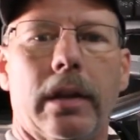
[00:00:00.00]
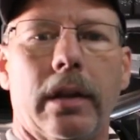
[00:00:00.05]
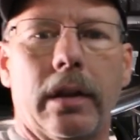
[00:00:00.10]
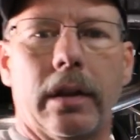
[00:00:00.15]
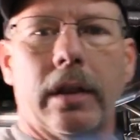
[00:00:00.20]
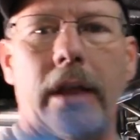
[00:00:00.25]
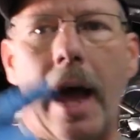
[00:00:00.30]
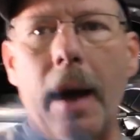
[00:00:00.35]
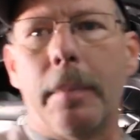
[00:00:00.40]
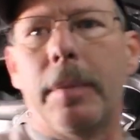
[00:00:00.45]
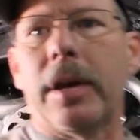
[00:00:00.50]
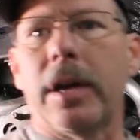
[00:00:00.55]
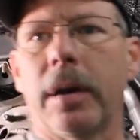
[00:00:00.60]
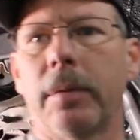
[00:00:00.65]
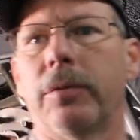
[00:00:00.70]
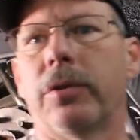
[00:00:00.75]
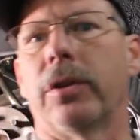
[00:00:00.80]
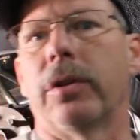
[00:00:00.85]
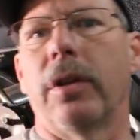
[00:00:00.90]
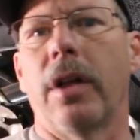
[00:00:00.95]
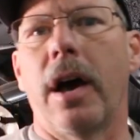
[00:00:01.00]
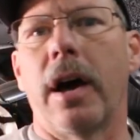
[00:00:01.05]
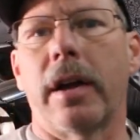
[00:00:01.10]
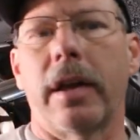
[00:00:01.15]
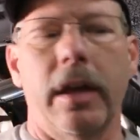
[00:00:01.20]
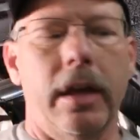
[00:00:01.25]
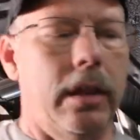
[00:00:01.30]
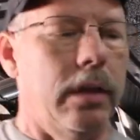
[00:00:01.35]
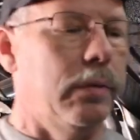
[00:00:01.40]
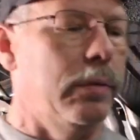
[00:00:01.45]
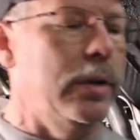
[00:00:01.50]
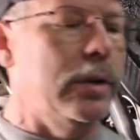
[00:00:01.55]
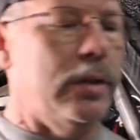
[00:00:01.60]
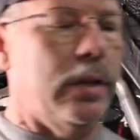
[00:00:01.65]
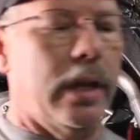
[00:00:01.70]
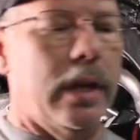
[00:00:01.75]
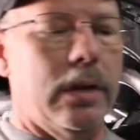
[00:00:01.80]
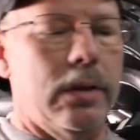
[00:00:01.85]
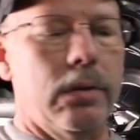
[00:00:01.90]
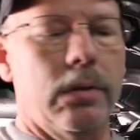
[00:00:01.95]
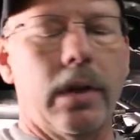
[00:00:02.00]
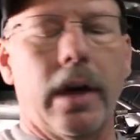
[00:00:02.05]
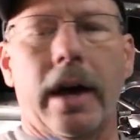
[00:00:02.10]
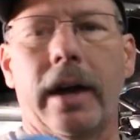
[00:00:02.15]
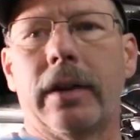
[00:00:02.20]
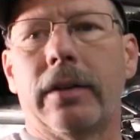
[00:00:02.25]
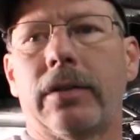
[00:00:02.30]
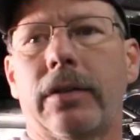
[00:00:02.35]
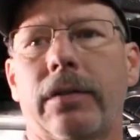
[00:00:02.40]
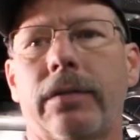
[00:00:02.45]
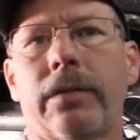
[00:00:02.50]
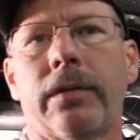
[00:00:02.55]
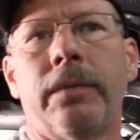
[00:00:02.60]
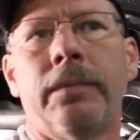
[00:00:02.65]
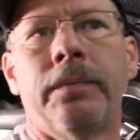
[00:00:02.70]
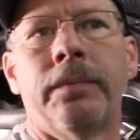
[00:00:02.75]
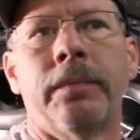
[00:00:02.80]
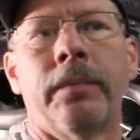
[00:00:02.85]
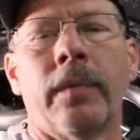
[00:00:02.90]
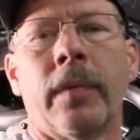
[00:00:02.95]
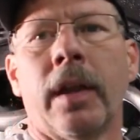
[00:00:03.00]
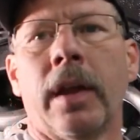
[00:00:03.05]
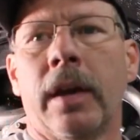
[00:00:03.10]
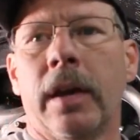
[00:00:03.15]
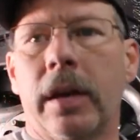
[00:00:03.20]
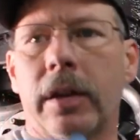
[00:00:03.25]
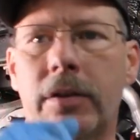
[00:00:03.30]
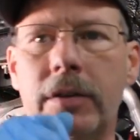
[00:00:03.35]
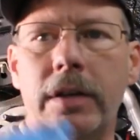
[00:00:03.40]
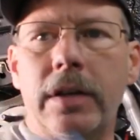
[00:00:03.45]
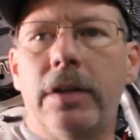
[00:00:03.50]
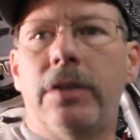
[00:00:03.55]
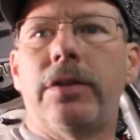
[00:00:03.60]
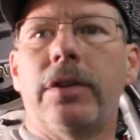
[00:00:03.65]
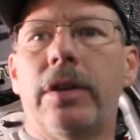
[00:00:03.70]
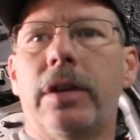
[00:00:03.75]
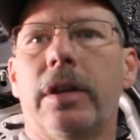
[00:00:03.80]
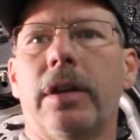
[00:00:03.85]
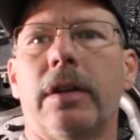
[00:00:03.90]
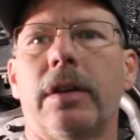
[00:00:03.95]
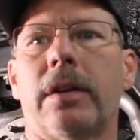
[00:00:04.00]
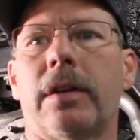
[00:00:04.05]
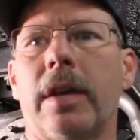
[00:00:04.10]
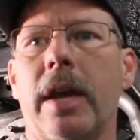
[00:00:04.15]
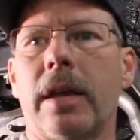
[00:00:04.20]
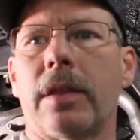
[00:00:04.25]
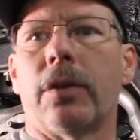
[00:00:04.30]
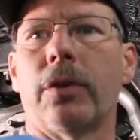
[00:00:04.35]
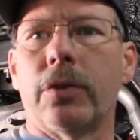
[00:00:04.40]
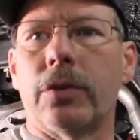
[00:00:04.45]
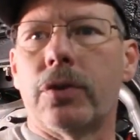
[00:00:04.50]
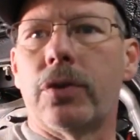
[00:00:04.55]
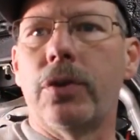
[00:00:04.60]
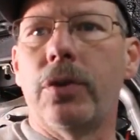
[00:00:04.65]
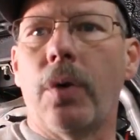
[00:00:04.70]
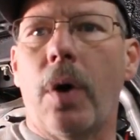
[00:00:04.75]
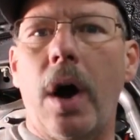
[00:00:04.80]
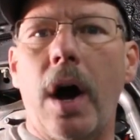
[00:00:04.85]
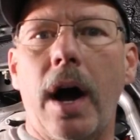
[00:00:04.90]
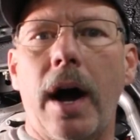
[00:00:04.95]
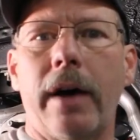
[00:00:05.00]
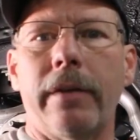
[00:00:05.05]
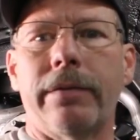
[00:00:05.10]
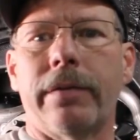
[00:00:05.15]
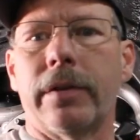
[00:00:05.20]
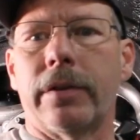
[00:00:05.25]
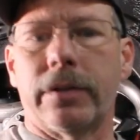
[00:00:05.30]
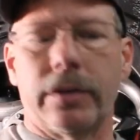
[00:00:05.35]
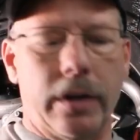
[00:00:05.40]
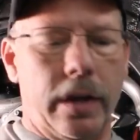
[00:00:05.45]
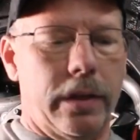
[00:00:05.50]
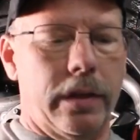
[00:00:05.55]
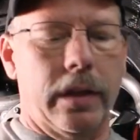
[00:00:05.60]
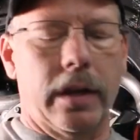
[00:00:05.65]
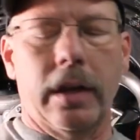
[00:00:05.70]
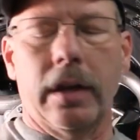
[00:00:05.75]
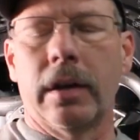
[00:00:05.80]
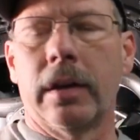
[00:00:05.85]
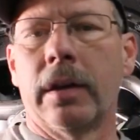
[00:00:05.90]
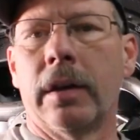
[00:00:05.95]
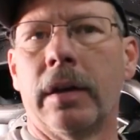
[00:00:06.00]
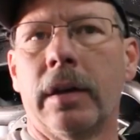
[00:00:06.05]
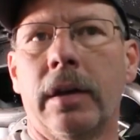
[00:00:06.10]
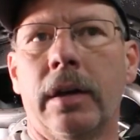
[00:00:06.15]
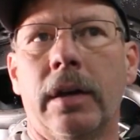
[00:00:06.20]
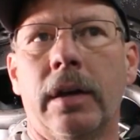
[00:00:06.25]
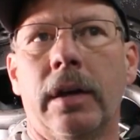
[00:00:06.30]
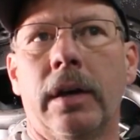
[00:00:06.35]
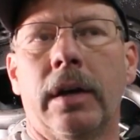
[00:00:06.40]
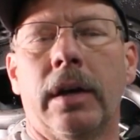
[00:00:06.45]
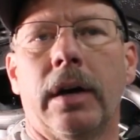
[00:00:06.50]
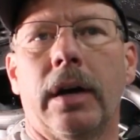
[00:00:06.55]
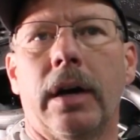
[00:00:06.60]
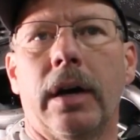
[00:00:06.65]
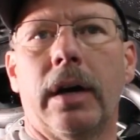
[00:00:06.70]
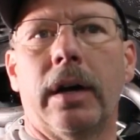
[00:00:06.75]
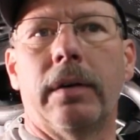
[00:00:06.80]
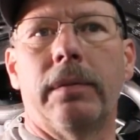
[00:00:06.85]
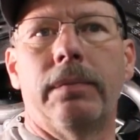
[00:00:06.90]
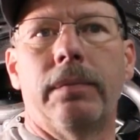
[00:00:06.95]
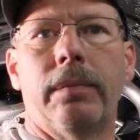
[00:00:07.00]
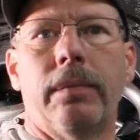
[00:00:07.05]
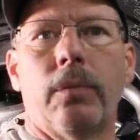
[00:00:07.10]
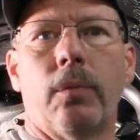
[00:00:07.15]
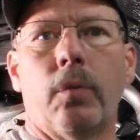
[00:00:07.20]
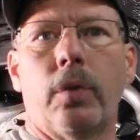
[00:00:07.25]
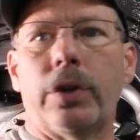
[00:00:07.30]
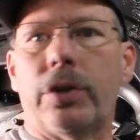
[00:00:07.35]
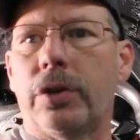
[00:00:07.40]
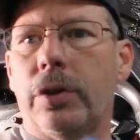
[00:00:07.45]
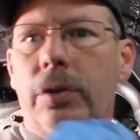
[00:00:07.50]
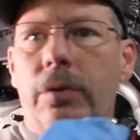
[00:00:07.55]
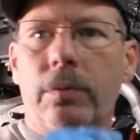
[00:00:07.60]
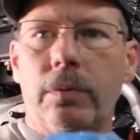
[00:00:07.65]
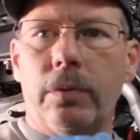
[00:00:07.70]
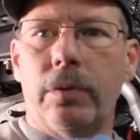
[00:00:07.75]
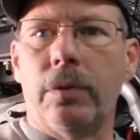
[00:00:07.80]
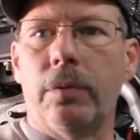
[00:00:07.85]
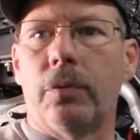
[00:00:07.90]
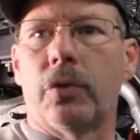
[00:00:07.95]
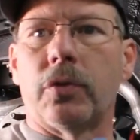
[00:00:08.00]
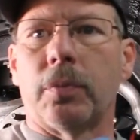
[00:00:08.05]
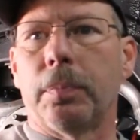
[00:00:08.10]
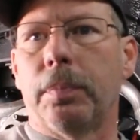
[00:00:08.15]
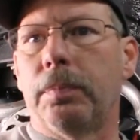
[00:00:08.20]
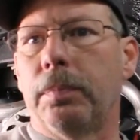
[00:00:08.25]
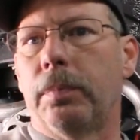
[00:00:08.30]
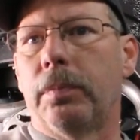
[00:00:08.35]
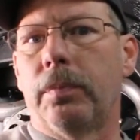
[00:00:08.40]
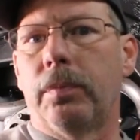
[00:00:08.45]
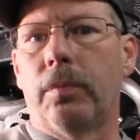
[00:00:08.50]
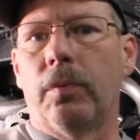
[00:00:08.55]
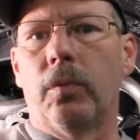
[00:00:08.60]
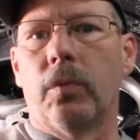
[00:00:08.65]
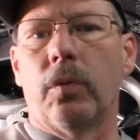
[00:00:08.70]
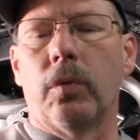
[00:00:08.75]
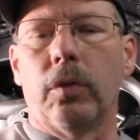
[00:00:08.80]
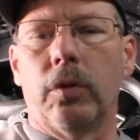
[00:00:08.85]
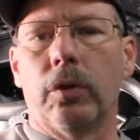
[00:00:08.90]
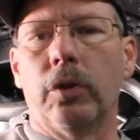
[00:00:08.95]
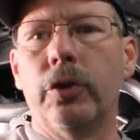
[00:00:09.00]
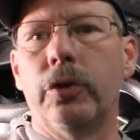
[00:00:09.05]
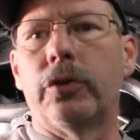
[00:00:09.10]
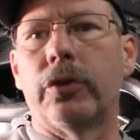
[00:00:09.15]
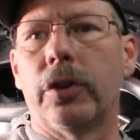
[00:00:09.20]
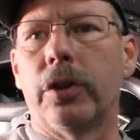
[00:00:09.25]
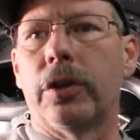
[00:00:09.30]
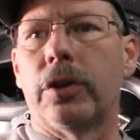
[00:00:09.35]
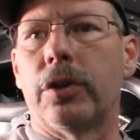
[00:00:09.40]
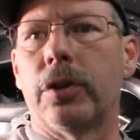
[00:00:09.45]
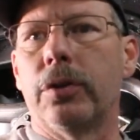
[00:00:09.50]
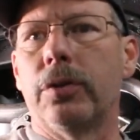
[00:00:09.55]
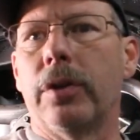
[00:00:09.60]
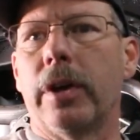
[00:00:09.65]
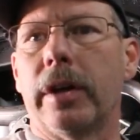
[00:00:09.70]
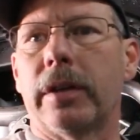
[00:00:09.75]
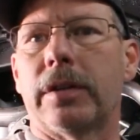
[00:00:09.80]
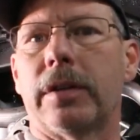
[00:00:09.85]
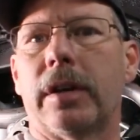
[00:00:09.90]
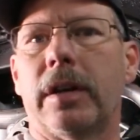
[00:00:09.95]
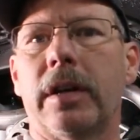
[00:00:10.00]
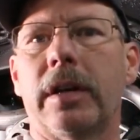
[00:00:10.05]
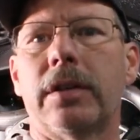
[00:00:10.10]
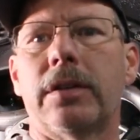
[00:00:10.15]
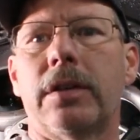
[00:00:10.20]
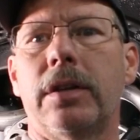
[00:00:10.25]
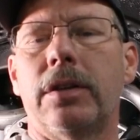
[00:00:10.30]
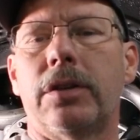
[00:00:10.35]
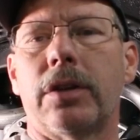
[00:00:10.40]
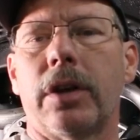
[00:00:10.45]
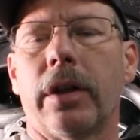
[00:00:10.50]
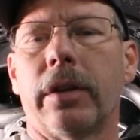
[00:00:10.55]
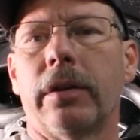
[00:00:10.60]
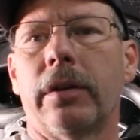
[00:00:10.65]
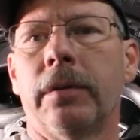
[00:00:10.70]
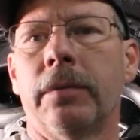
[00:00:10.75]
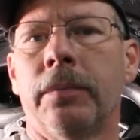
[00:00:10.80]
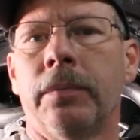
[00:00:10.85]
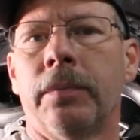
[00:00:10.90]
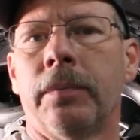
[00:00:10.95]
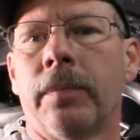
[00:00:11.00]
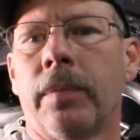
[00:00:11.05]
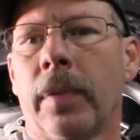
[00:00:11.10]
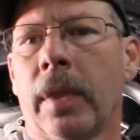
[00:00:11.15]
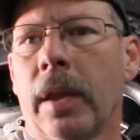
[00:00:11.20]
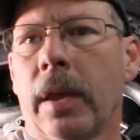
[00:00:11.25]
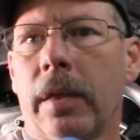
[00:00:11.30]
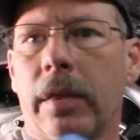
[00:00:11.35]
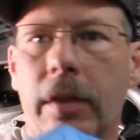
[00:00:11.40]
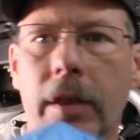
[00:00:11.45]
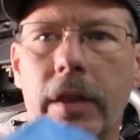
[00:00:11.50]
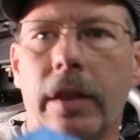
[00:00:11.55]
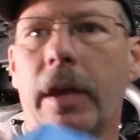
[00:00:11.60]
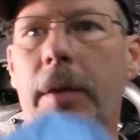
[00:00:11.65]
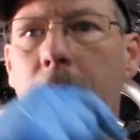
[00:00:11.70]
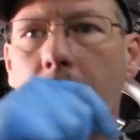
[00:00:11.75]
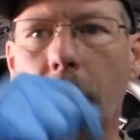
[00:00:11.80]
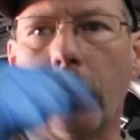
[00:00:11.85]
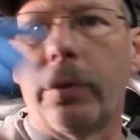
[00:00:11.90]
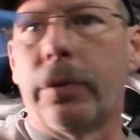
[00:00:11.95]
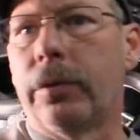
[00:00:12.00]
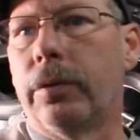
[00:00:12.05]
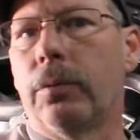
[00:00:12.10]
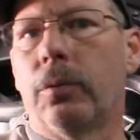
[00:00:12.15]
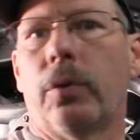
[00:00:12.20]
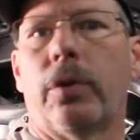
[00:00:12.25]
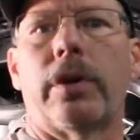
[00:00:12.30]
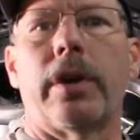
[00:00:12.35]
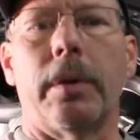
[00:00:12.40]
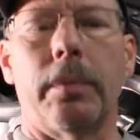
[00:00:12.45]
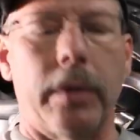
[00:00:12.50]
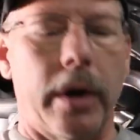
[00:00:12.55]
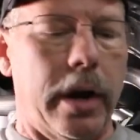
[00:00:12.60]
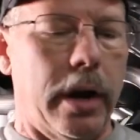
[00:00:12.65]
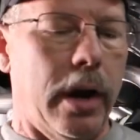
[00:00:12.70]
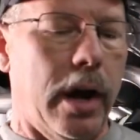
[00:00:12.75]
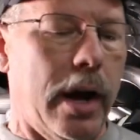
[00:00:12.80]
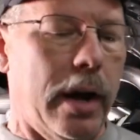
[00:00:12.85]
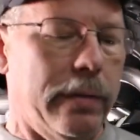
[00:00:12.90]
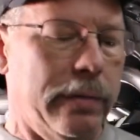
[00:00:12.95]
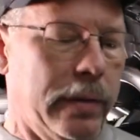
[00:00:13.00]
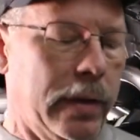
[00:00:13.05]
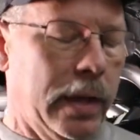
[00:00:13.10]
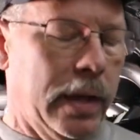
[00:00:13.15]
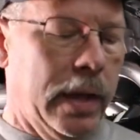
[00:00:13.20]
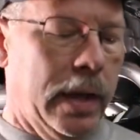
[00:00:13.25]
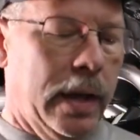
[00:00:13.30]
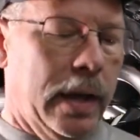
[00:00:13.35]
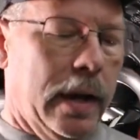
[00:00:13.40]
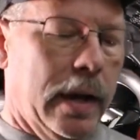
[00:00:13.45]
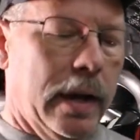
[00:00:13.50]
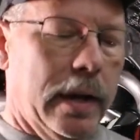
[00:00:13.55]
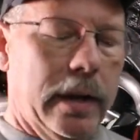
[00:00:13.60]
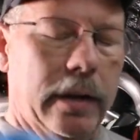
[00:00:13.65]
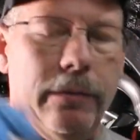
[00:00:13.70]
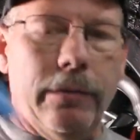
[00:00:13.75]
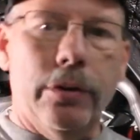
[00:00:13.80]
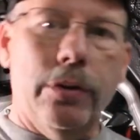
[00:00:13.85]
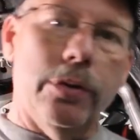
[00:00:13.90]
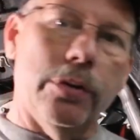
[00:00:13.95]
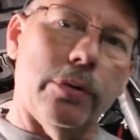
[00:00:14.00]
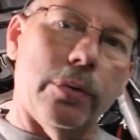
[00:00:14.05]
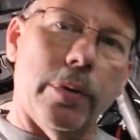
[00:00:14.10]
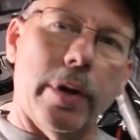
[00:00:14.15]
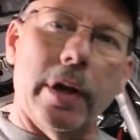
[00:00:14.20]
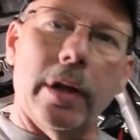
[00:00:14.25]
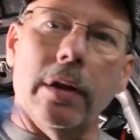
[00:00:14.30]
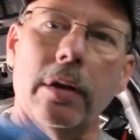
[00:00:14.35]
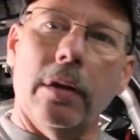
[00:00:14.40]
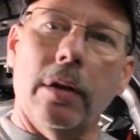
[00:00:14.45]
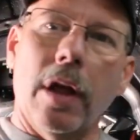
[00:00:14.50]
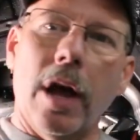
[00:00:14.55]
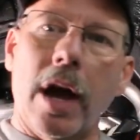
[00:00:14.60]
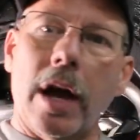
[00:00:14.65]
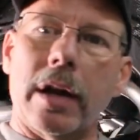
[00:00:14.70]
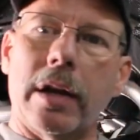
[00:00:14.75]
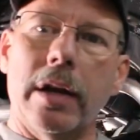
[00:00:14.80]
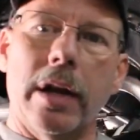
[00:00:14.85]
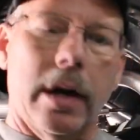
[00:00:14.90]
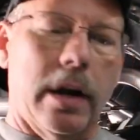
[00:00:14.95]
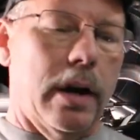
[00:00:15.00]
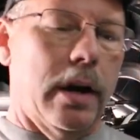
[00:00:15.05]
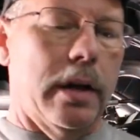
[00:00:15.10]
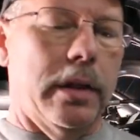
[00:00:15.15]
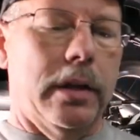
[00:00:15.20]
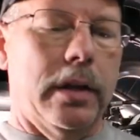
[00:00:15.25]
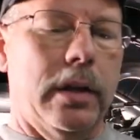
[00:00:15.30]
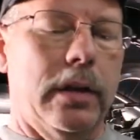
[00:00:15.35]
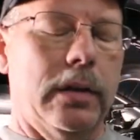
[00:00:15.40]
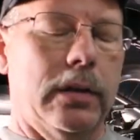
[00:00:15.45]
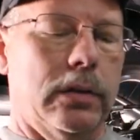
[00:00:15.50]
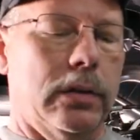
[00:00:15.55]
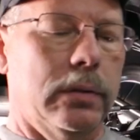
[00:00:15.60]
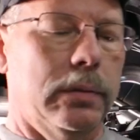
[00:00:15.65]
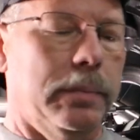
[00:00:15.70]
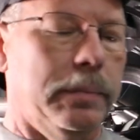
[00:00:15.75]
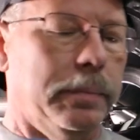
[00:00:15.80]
that becomes your locking. And the reason they do that is if it's easy to take those 2 off, there's nothing, once you loosen the 2 nuts against each other, then they both will come right off. If you use a regular lock nut on these,